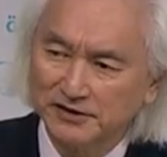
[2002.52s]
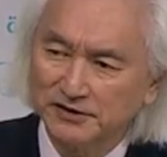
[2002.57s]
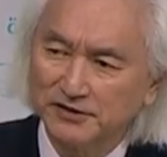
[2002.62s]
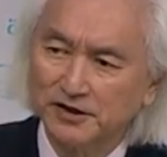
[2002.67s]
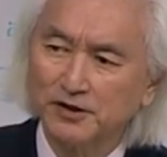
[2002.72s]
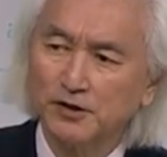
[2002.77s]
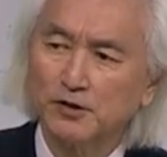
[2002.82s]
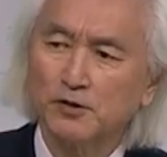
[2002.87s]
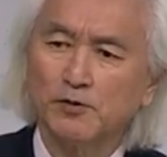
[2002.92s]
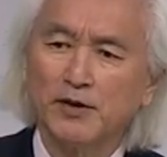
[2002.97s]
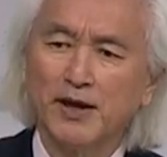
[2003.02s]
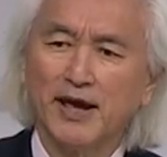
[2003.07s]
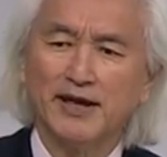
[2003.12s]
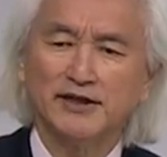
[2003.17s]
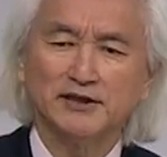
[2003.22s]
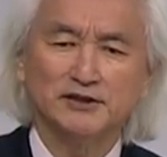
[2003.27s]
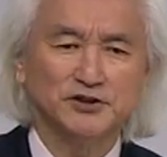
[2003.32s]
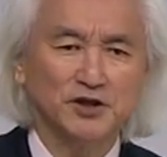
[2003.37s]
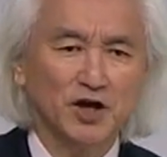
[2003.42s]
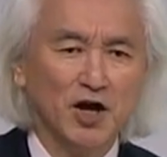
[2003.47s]
is going to
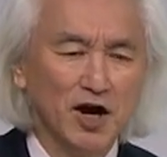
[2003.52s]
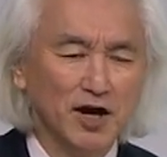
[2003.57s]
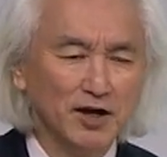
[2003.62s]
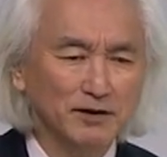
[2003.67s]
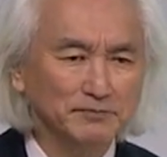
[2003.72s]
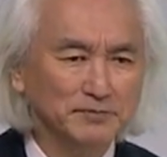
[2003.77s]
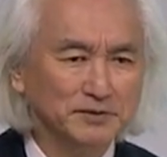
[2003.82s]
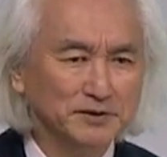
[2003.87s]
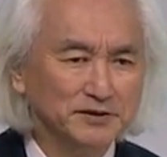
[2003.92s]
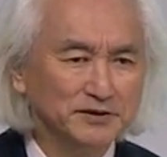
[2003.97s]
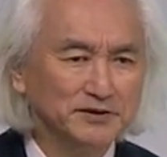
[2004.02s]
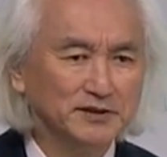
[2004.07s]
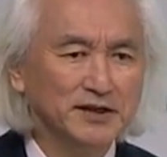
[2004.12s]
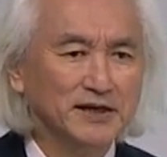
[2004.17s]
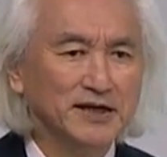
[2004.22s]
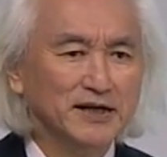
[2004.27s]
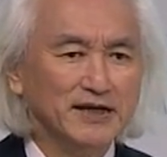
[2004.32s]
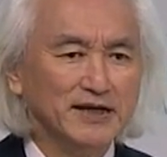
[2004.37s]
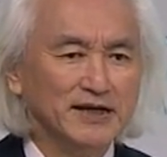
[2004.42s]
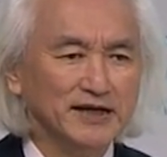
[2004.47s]
create jobs,
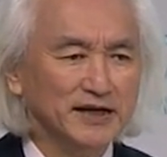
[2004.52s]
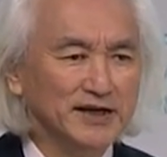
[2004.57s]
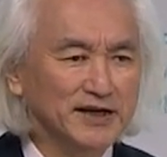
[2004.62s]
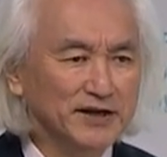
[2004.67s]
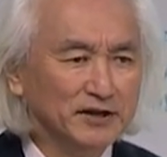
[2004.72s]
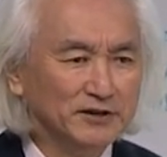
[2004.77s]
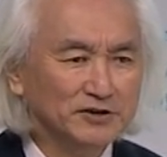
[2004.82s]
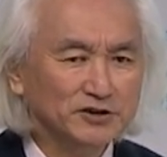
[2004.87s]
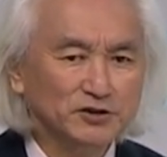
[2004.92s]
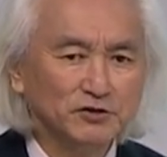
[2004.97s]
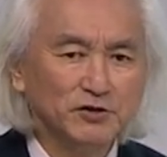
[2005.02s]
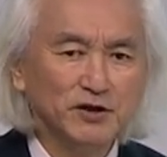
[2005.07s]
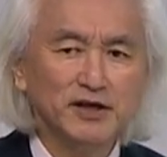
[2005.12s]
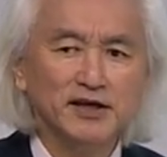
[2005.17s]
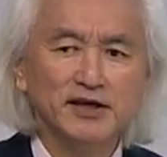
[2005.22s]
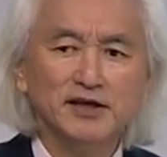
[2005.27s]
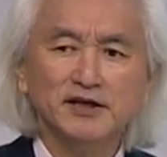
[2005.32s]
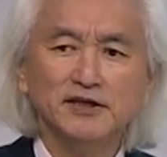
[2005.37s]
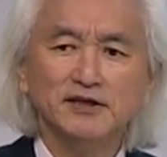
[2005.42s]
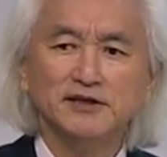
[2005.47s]

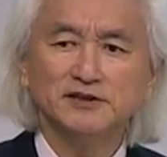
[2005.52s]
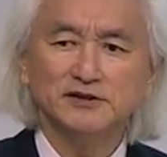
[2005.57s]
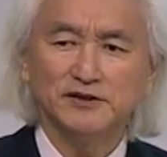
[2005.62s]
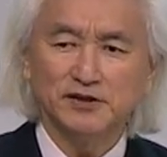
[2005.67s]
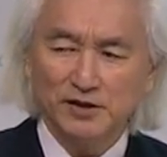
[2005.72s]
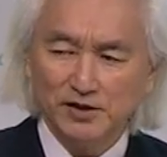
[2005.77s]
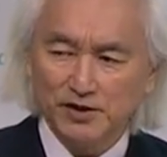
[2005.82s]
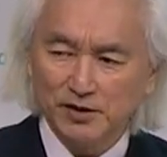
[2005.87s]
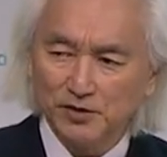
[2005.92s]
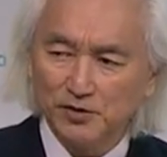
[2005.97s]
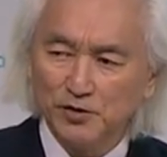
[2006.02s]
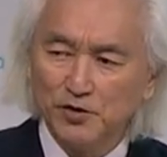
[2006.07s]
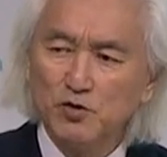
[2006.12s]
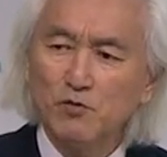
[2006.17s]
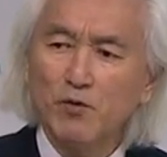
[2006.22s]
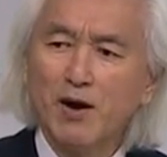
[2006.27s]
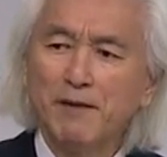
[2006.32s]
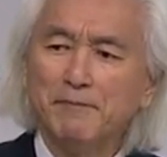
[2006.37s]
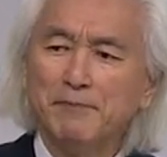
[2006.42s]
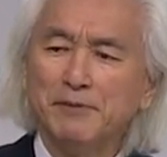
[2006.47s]
industries,
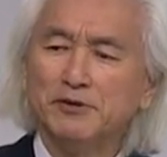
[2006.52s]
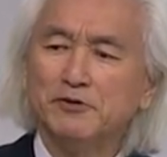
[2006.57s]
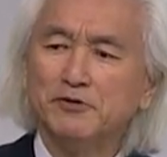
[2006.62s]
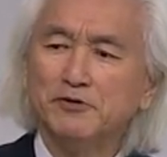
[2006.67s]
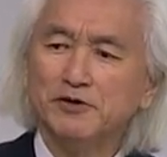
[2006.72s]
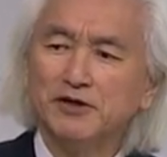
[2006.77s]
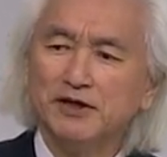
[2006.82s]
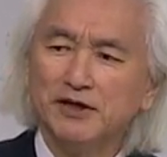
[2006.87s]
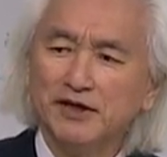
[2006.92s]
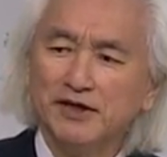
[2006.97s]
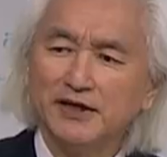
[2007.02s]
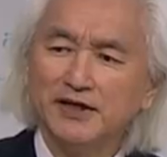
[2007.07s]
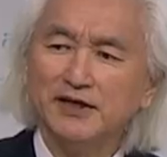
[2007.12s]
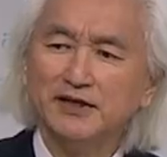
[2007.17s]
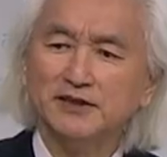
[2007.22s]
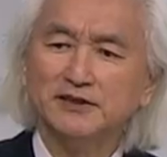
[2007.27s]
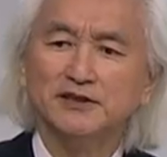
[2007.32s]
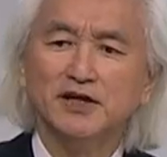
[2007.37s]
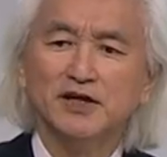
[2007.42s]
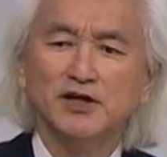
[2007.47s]
new
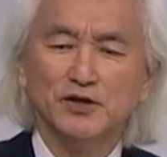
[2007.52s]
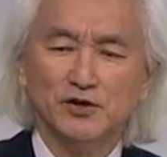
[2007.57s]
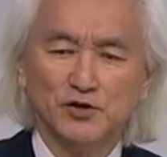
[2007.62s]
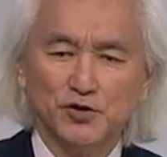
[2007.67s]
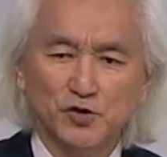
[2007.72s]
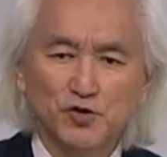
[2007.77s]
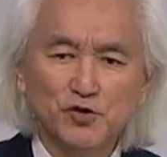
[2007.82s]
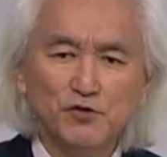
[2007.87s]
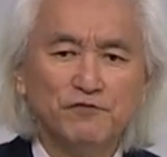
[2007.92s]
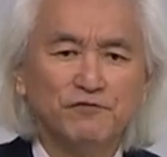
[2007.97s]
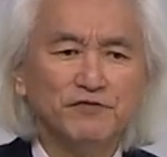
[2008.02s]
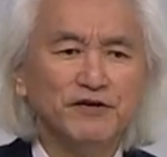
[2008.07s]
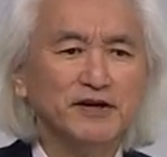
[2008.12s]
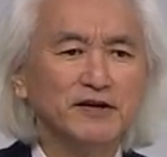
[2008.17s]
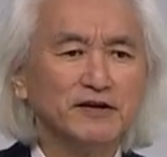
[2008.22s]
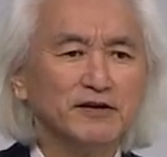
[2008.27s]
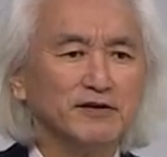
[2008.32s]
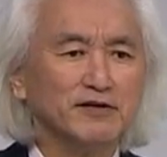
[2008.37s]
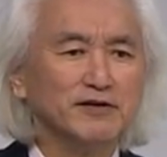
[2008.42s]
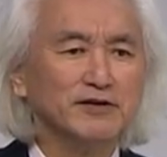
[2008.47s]
opportunities, new
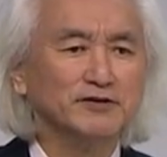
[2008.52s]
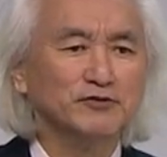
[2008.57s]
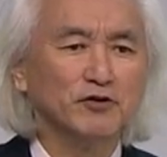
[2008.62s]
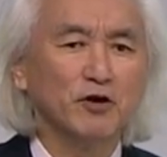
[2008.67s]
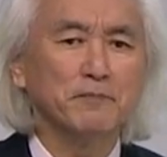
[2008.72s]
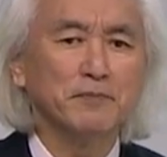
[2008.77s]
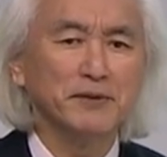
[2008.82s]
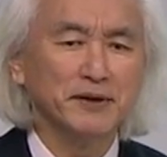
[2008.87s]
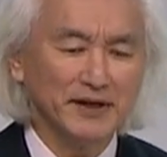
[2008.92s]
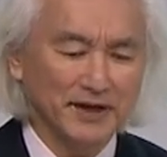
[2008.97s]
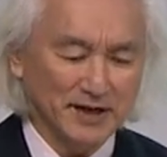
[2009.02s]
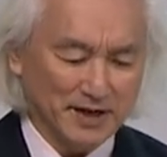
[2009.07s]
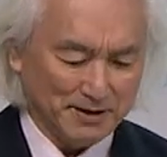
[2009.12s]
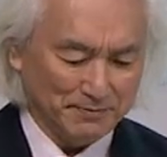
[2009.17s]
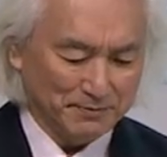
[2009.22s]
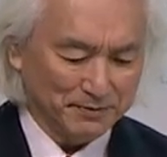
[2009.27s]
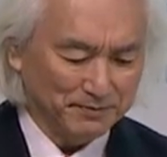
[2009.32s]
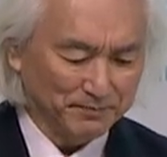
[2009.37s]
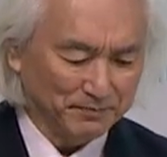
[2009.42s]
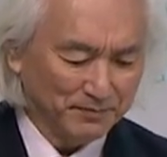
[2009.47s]
fields opening up.